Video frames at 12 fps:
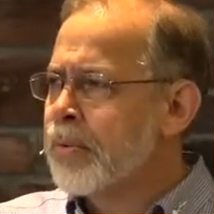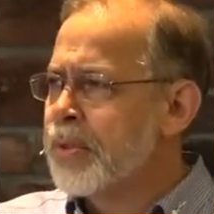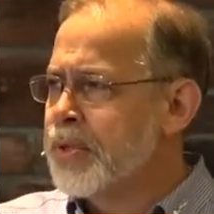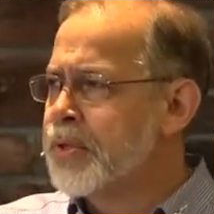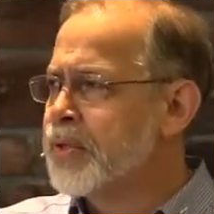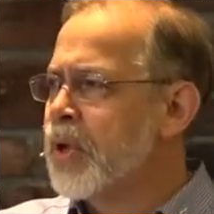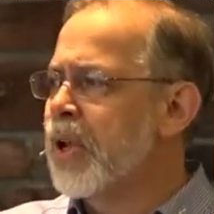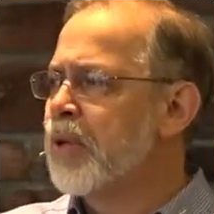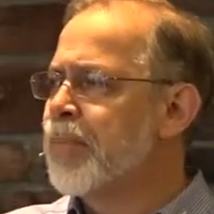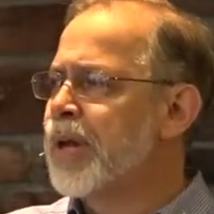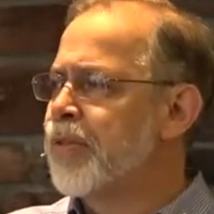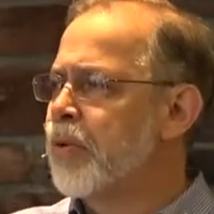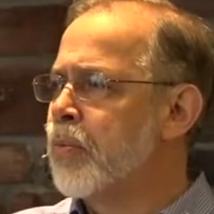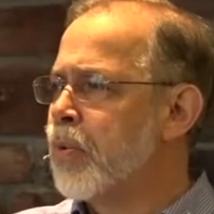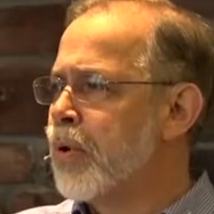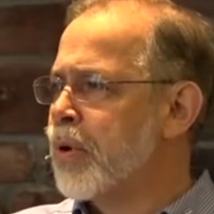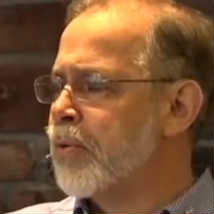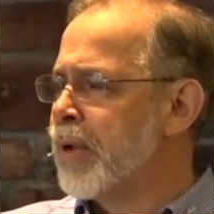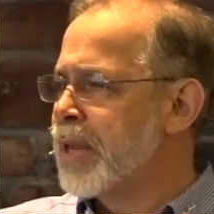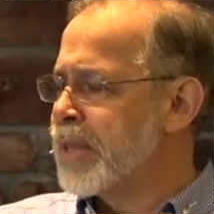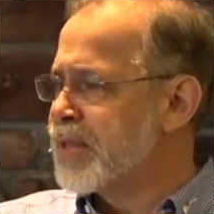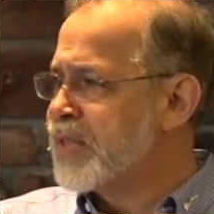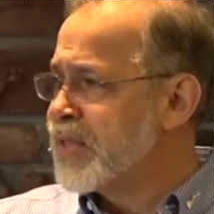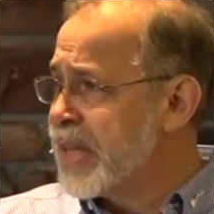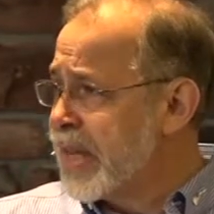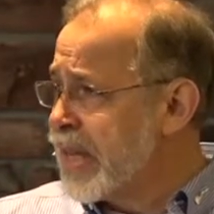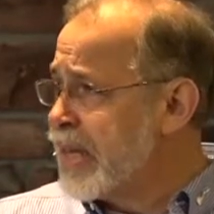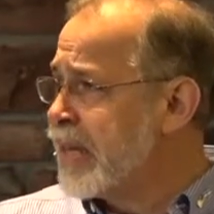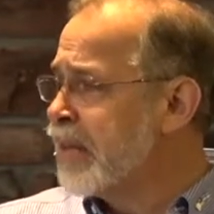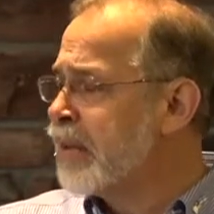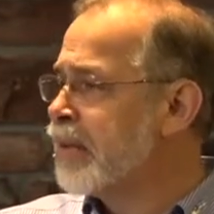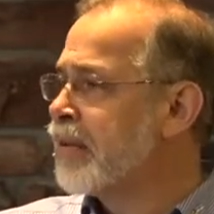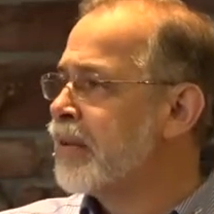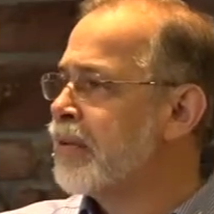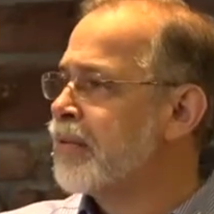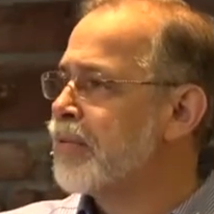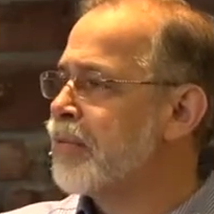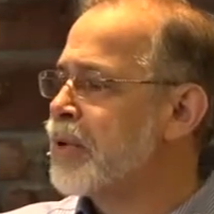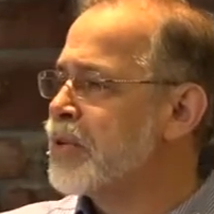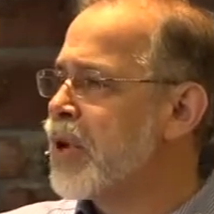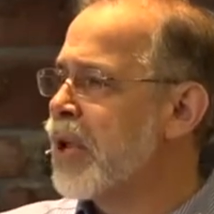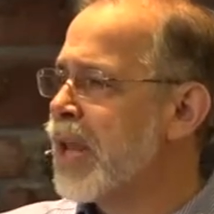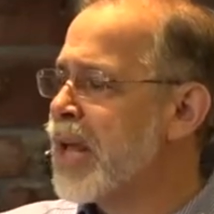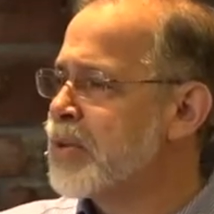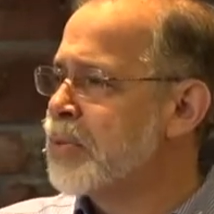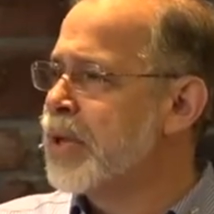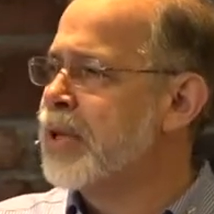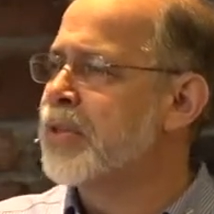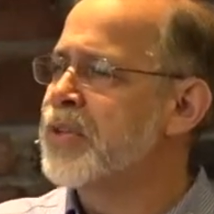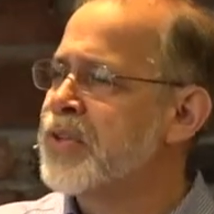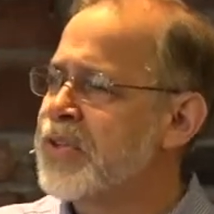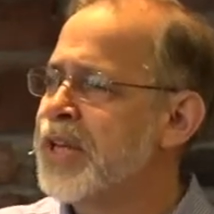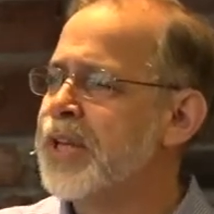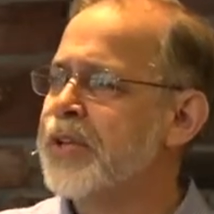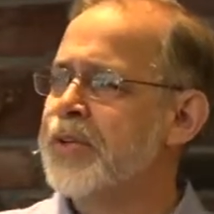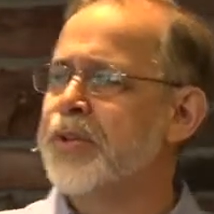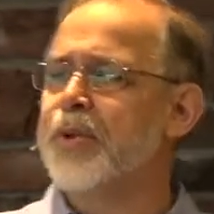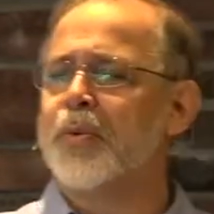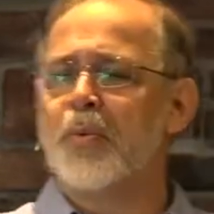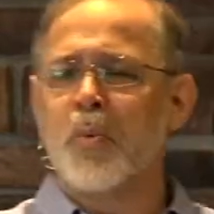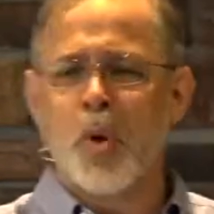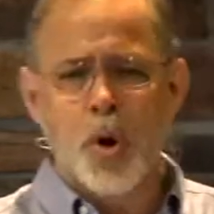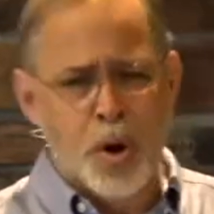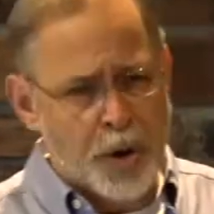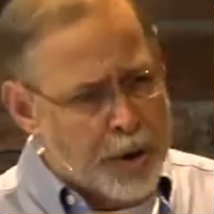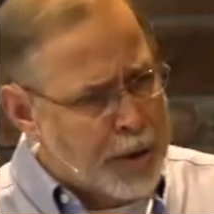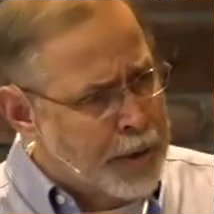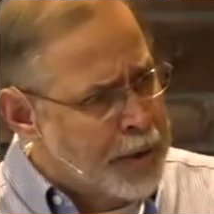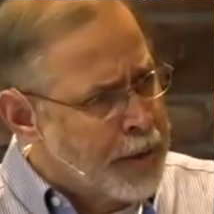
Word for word: this is all about the word, right? The seed we saw last week, the seed is the word.